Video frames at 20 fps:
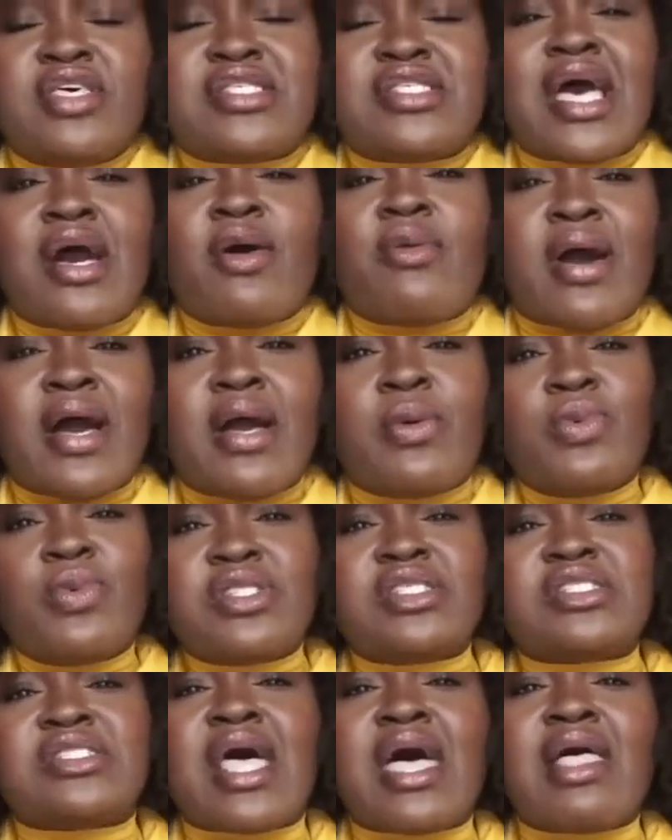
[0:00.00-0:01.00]
this how I
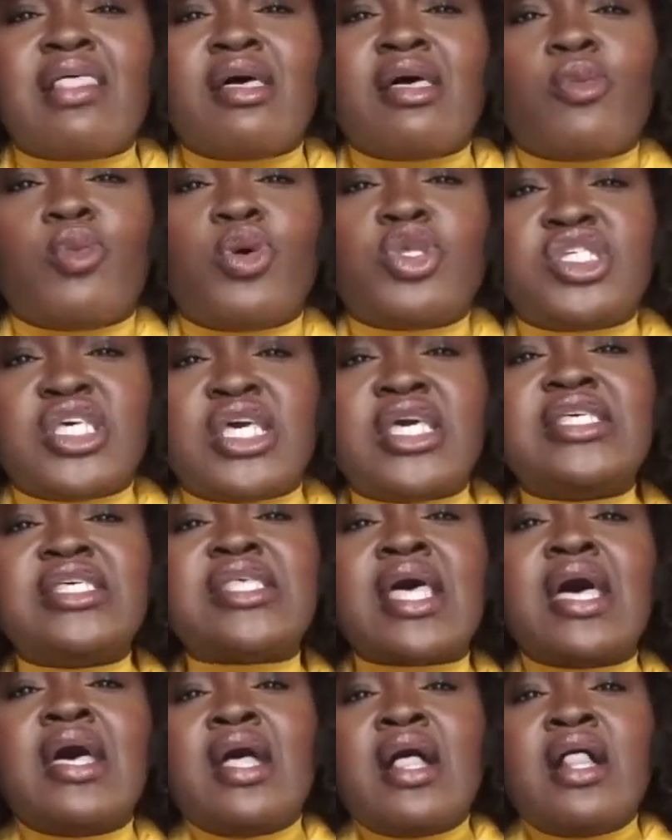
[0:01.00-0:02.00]
would style it, which
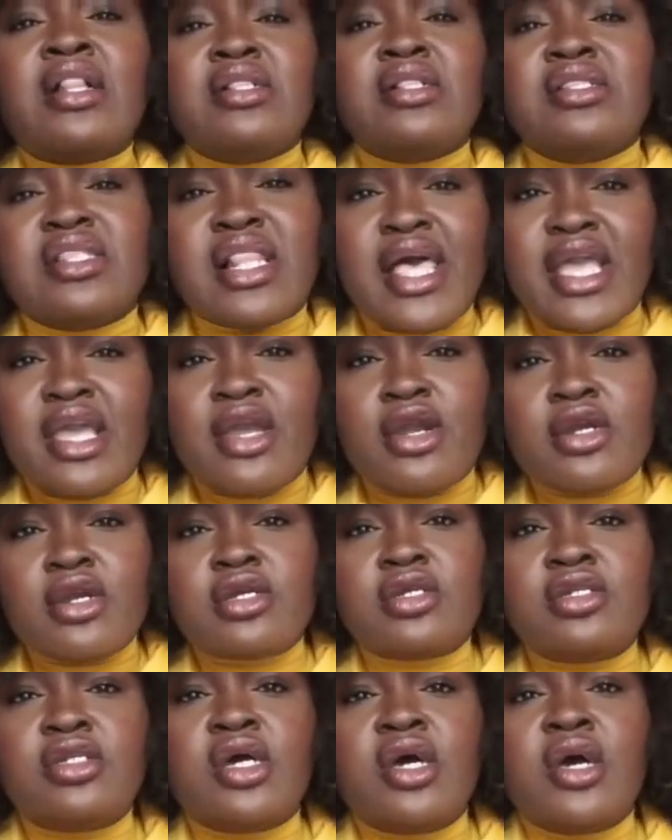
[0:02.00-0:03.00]
is
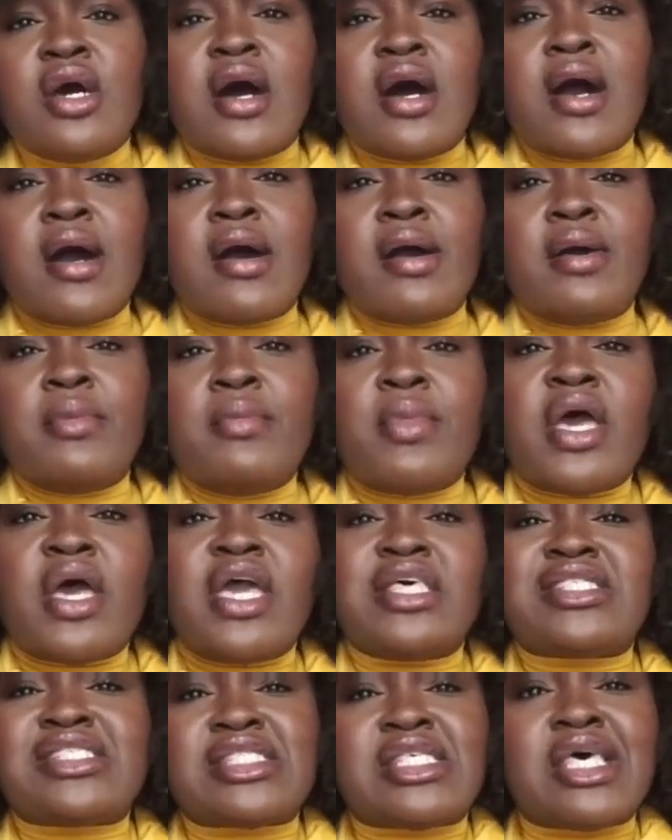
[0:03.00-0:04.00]
layered. Um,
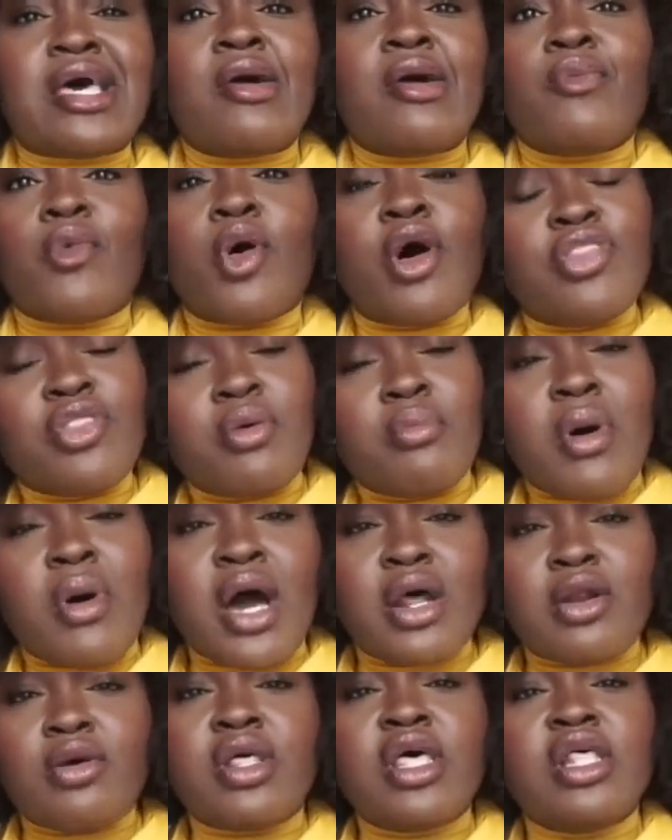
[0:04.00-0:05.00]
it's on the
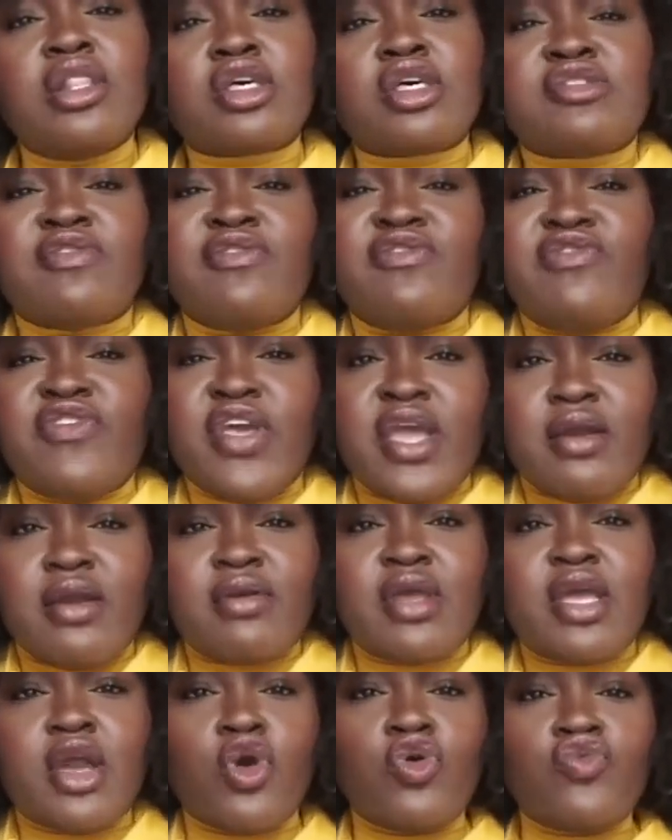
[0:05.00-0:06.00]
model, it looks
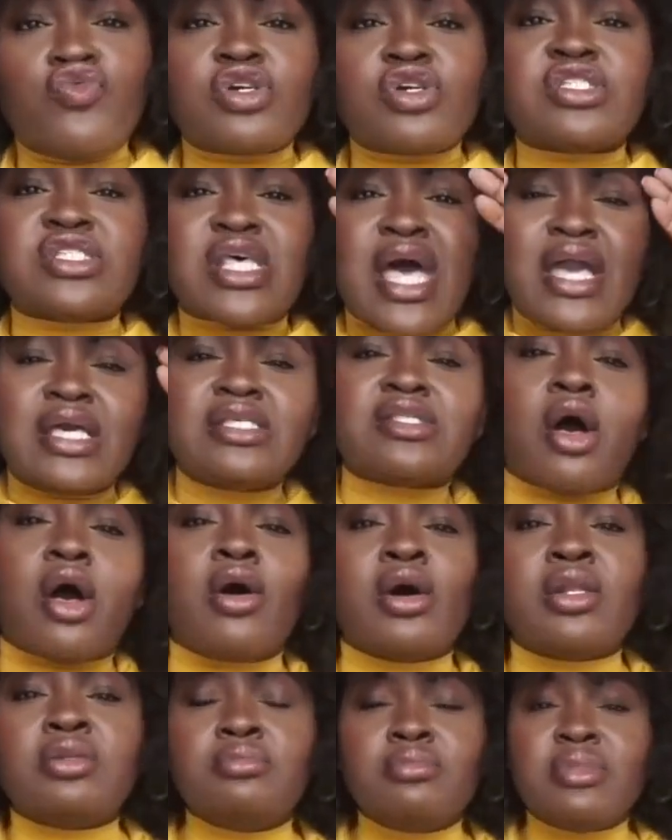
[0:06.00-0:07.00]
very oversized
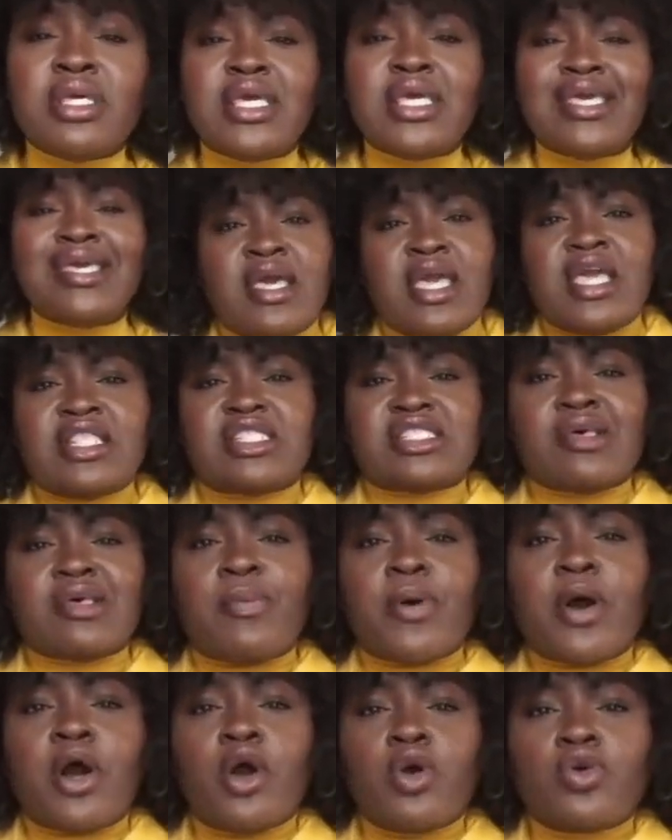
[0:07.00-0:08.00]
on me. It's
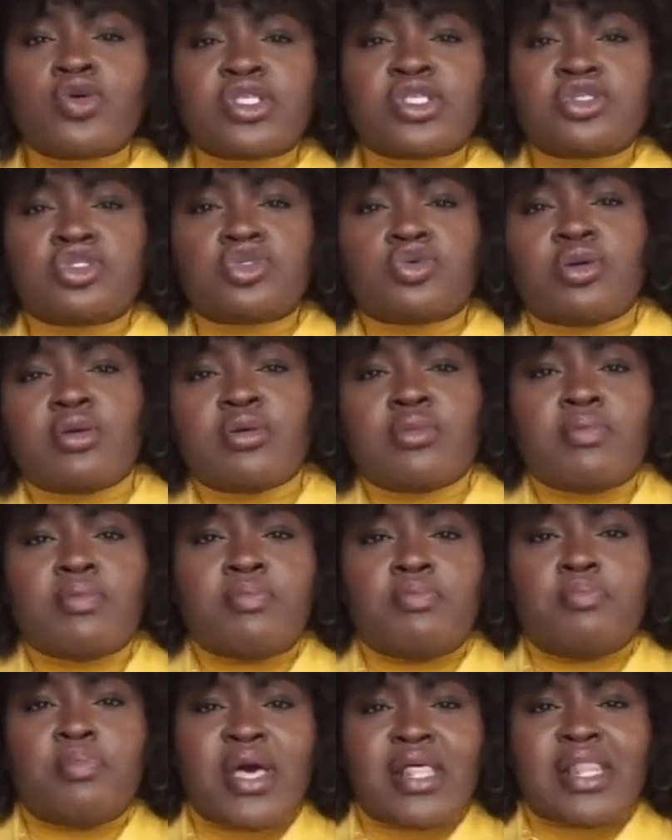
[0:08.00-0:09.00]
supposed to sort of
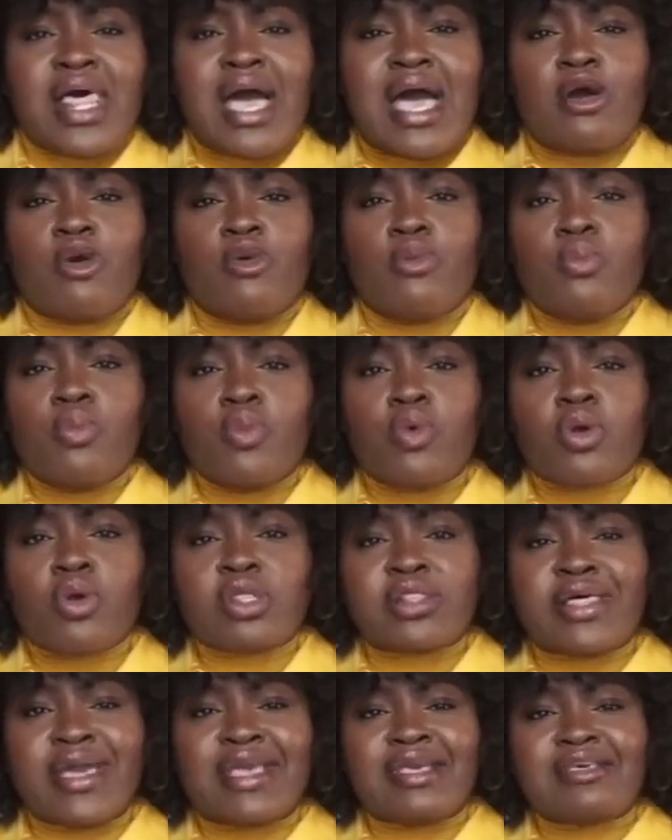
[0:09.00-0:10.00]
belt out more
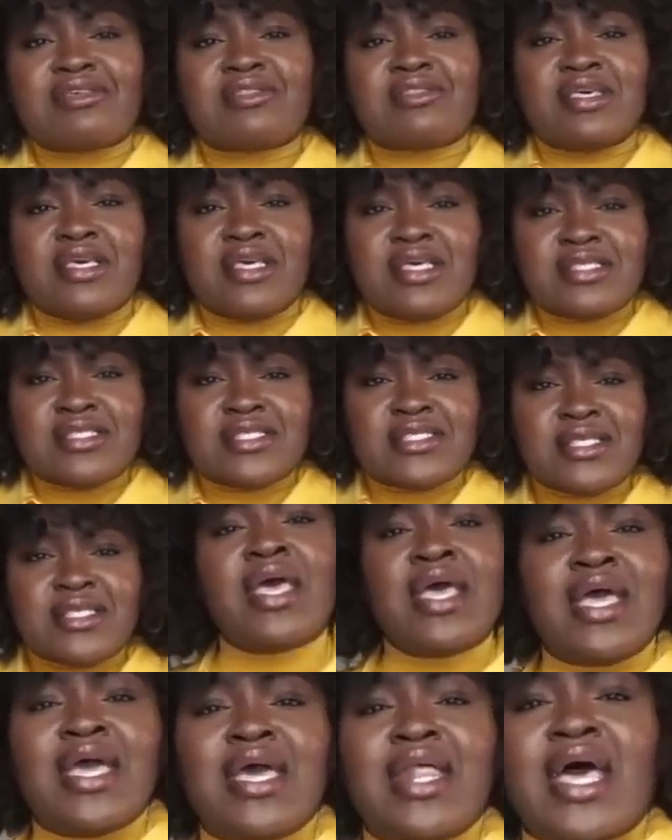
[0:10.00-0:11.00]
like this.
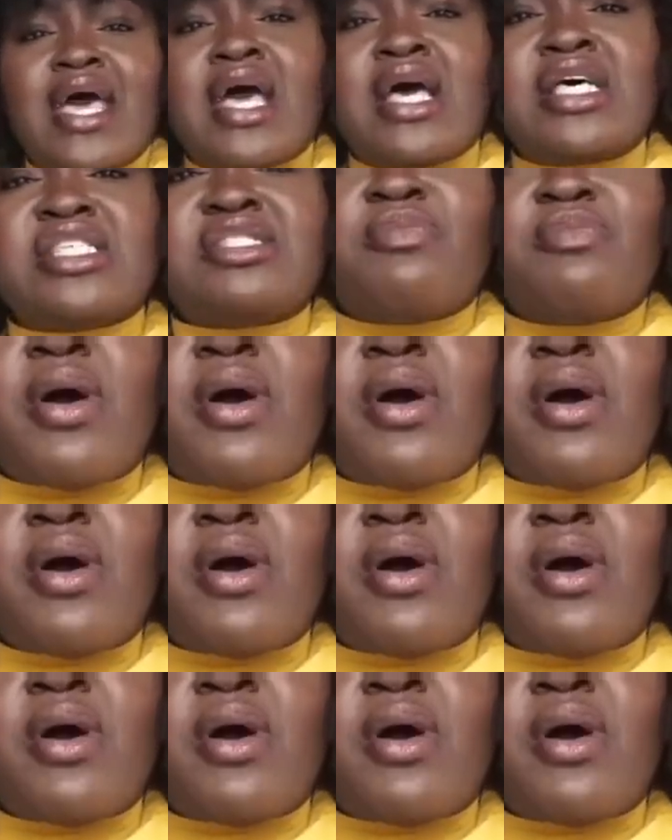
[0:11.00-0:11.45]
It has